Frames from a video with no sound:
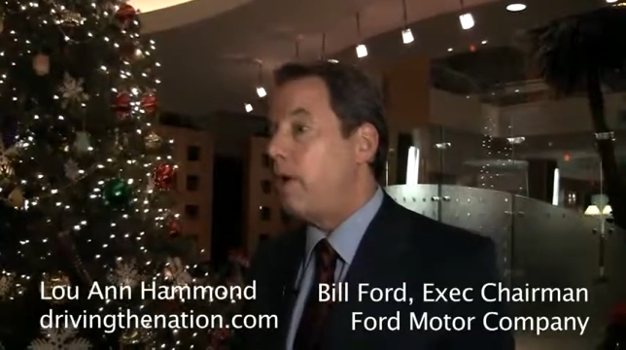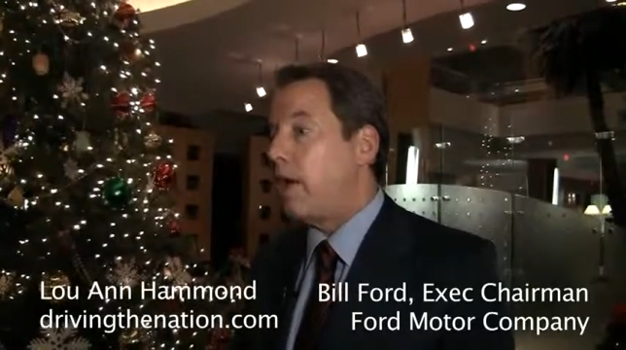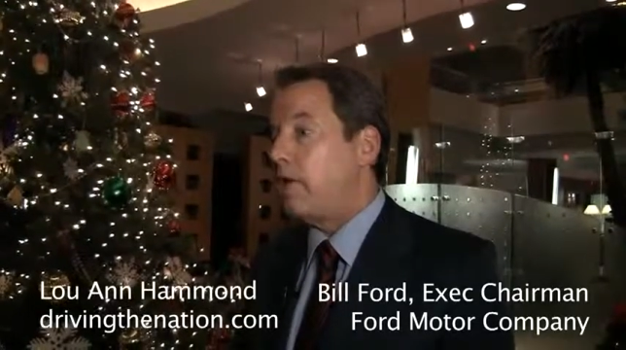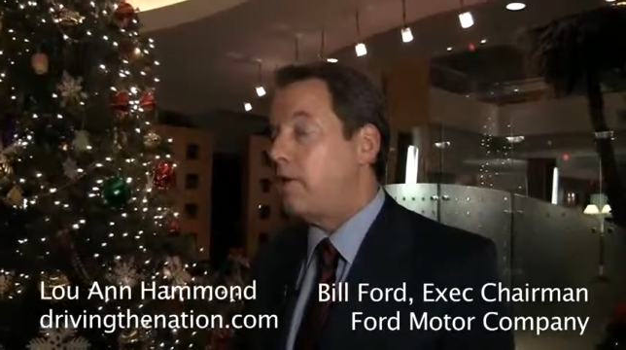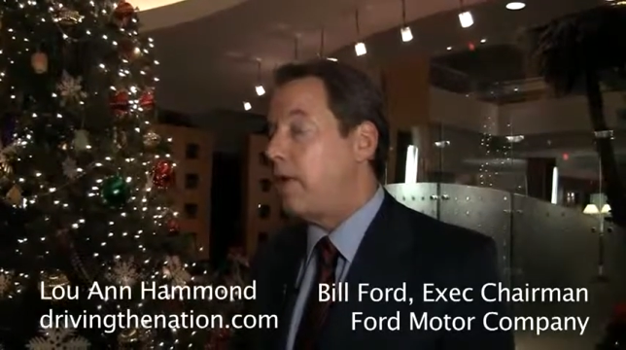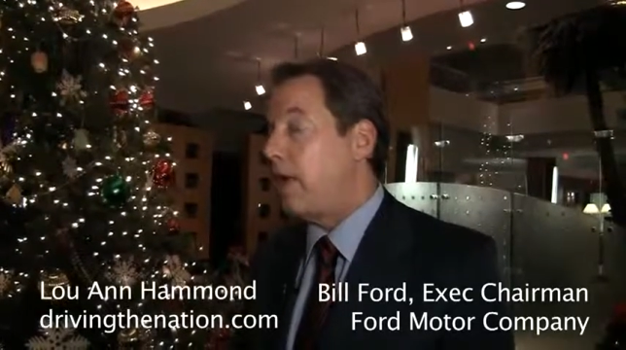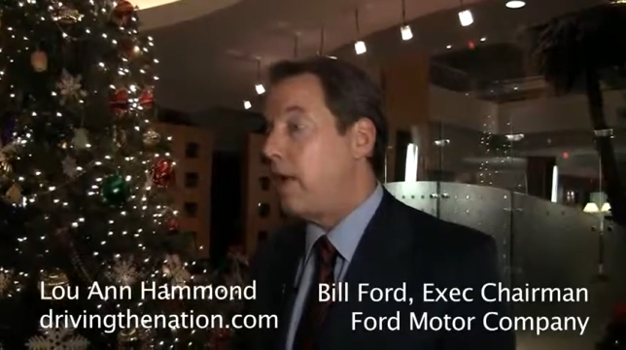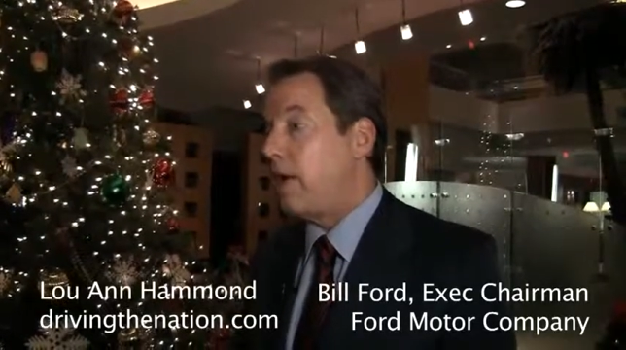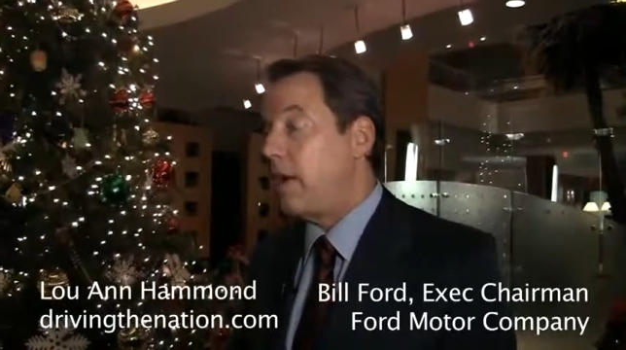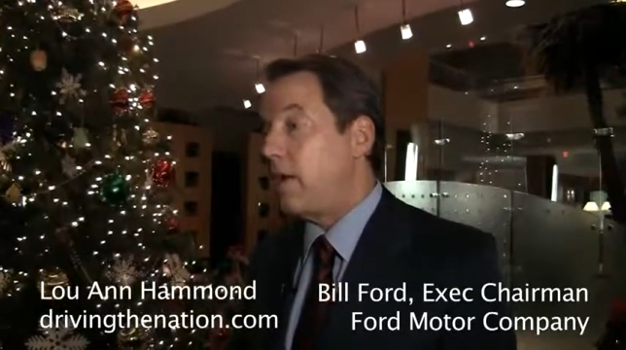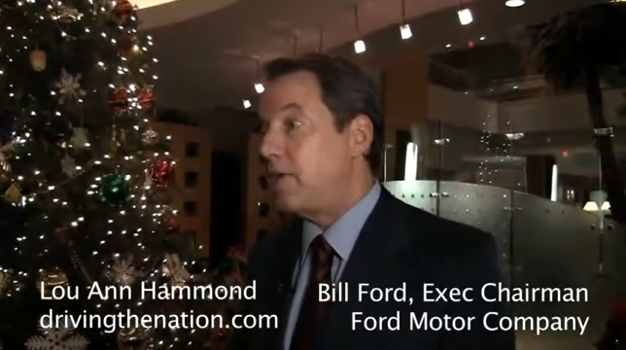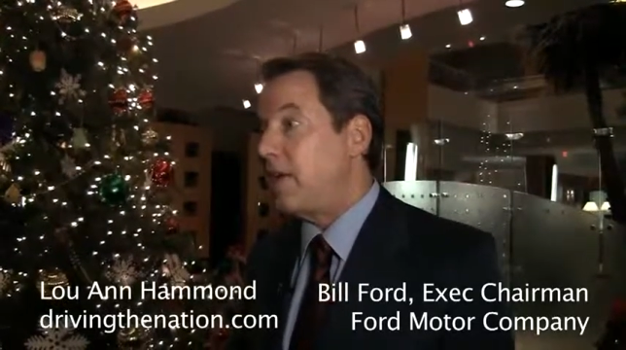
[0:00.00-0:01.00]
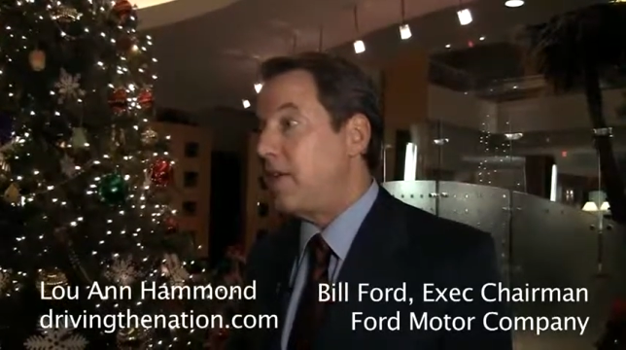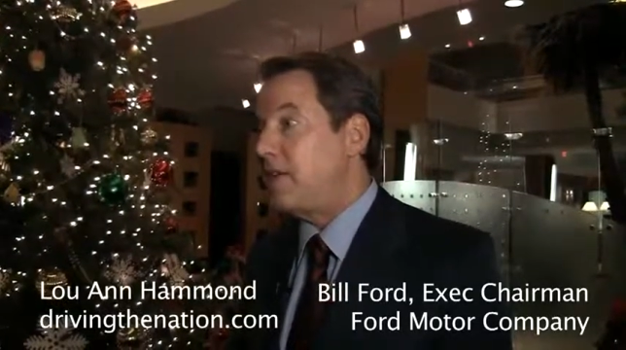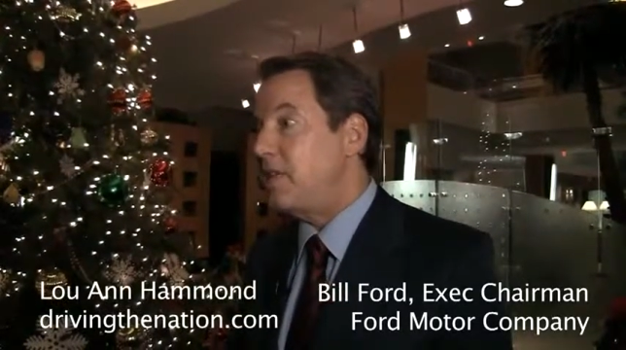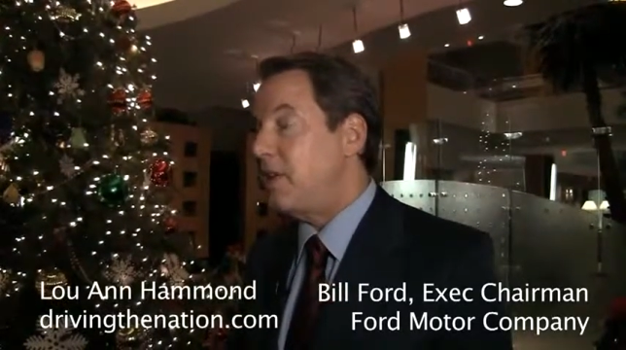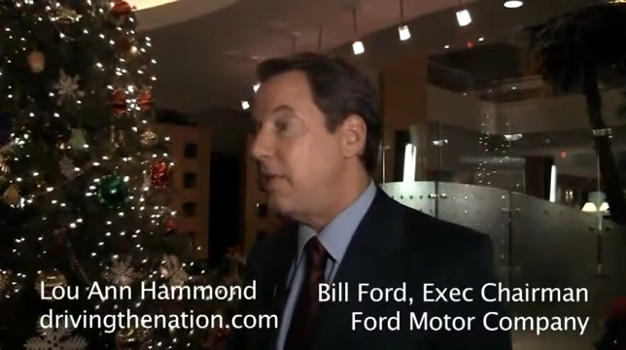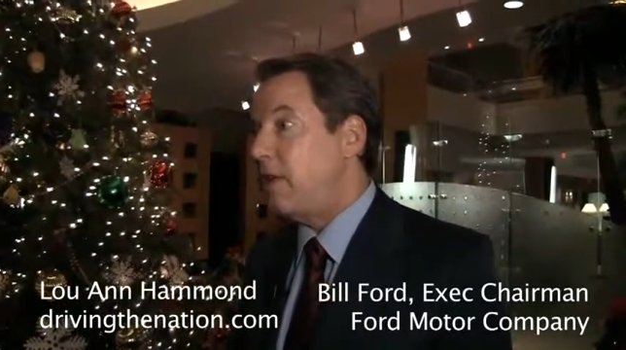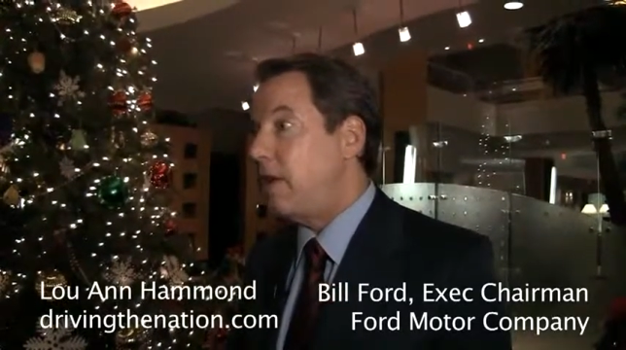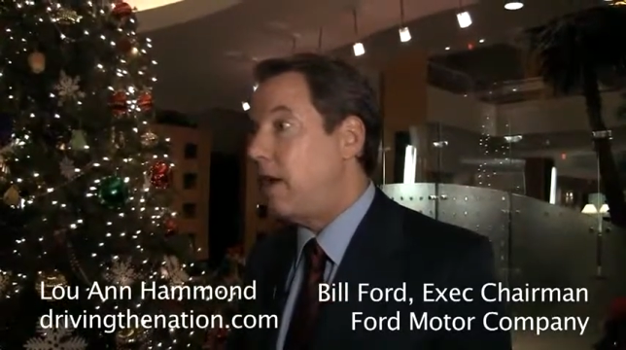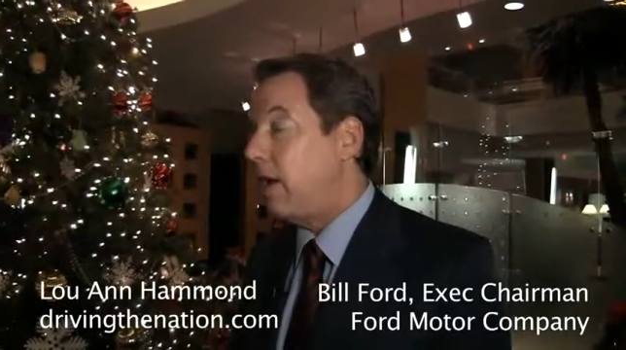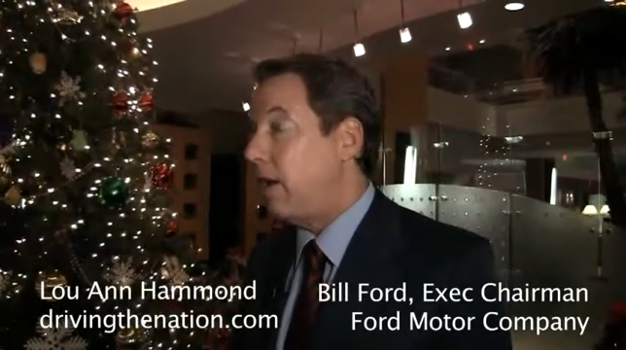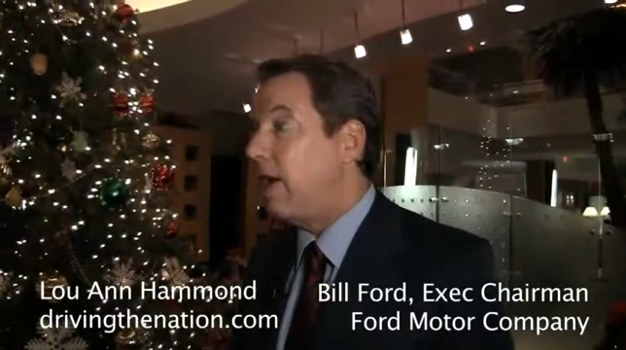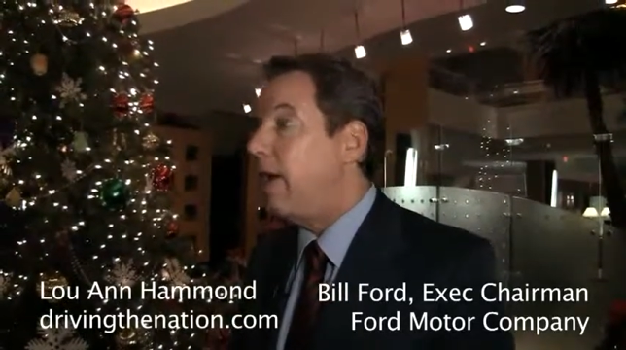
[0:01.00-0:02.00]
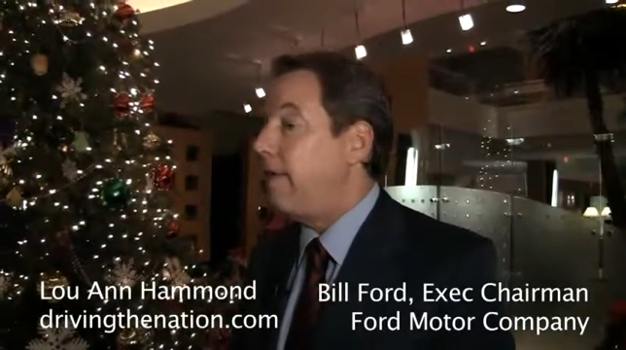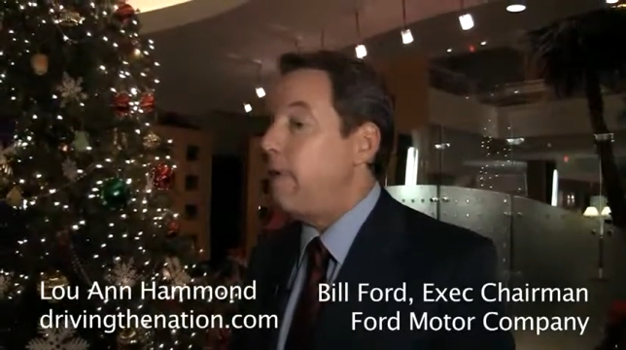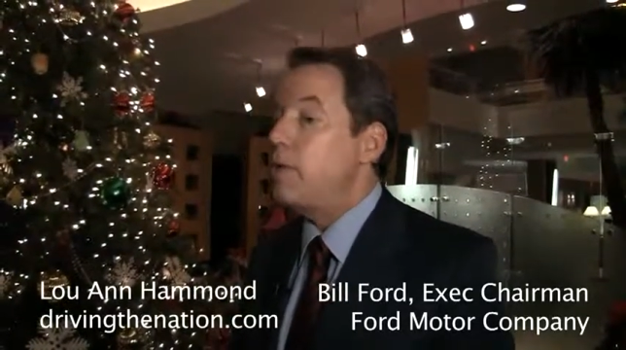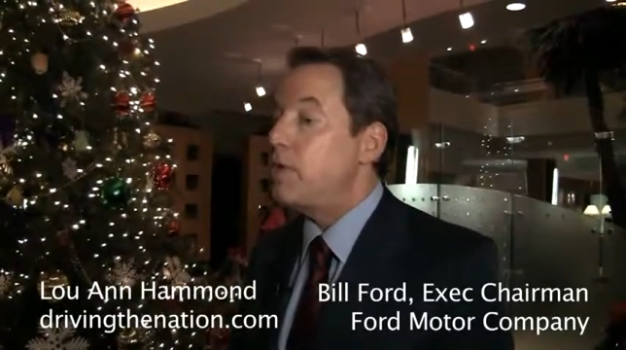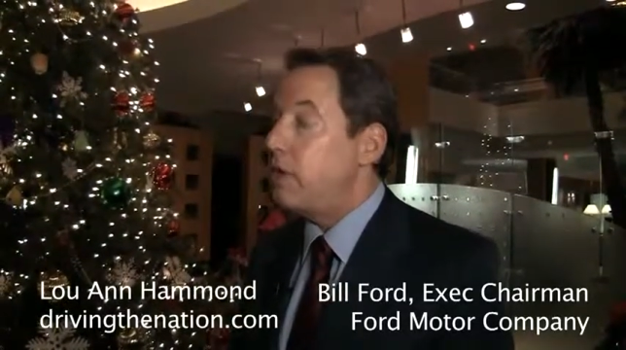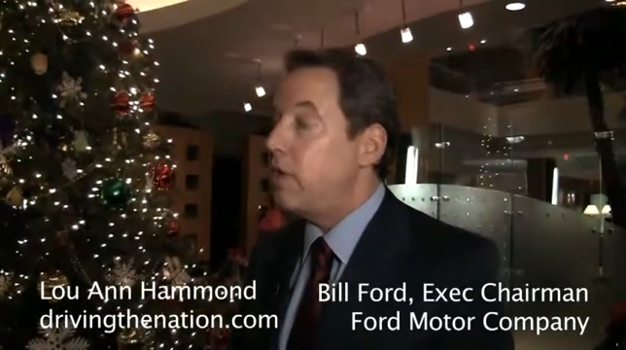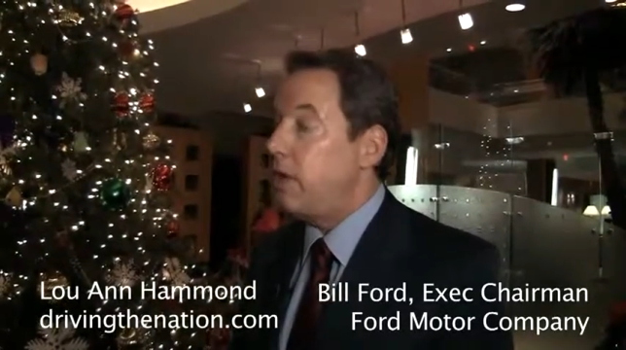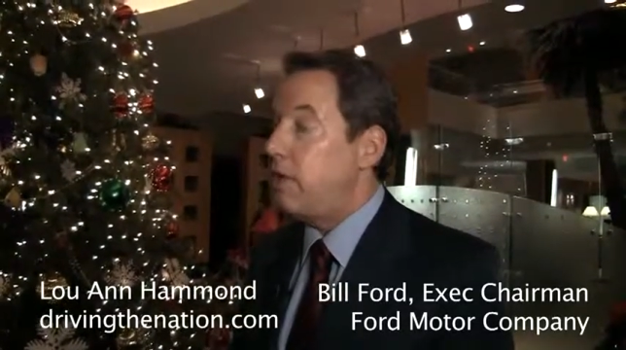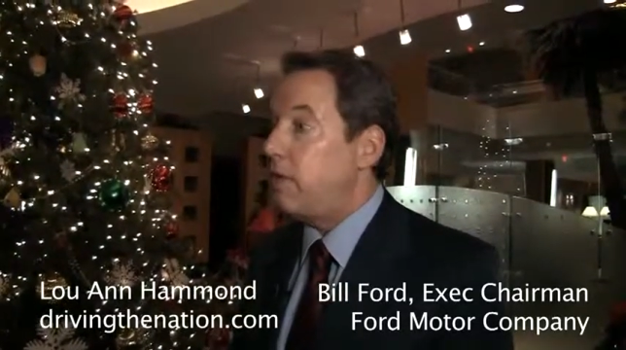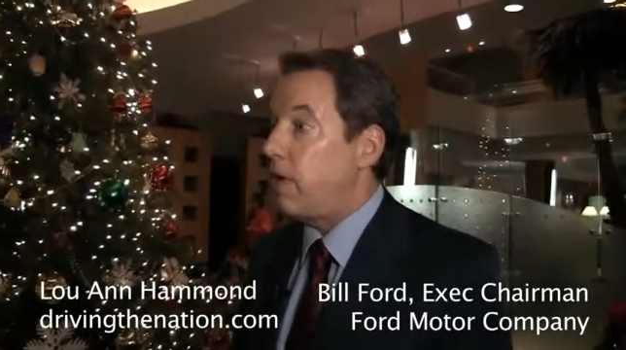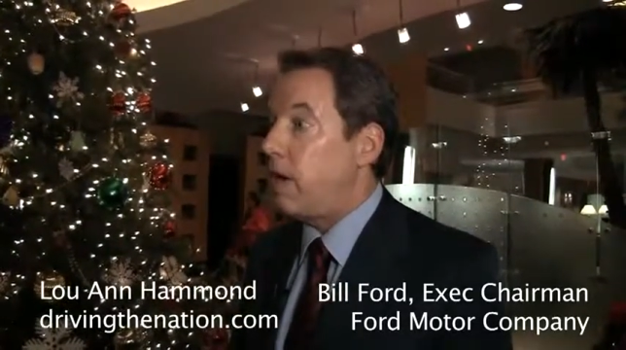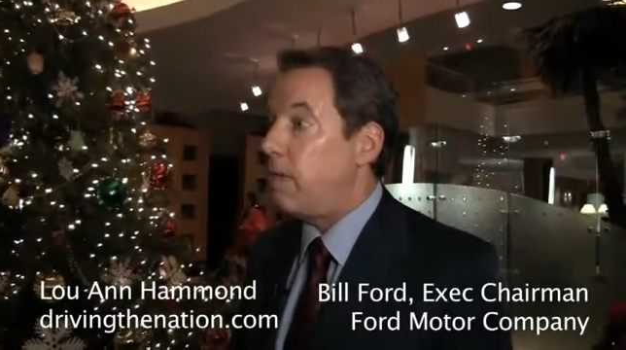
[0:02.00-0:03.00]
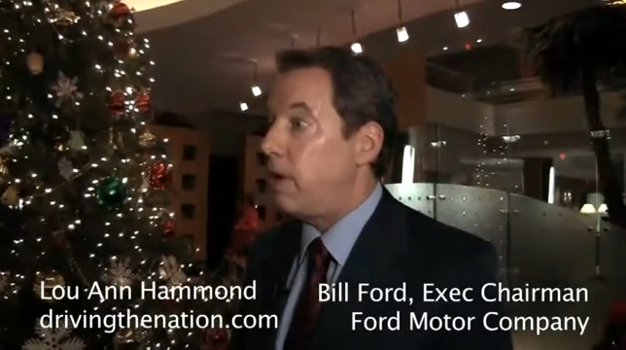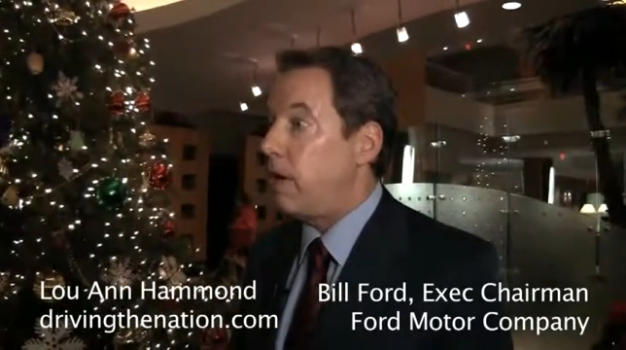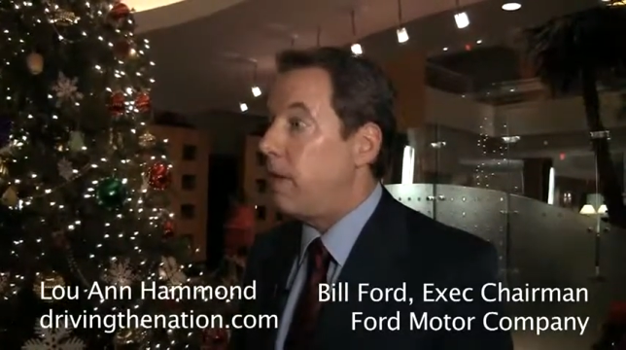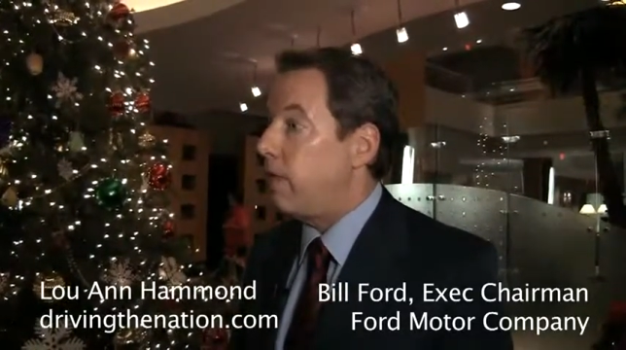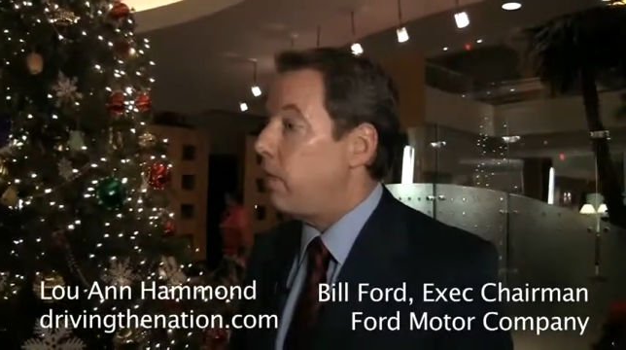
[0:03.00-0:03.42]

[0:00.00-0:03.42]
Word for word: when I joined out of college in 1979, it was a clean environment.